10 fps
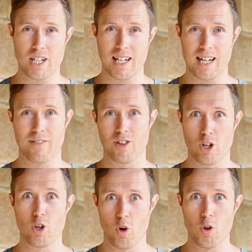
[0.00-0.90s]
here even though
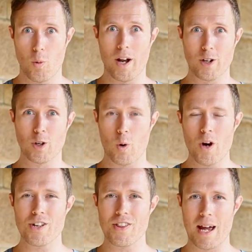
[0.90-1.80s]
you're the one who
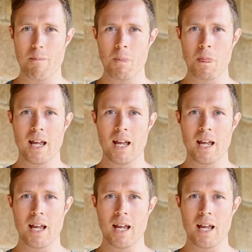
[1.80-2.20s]
quoted them.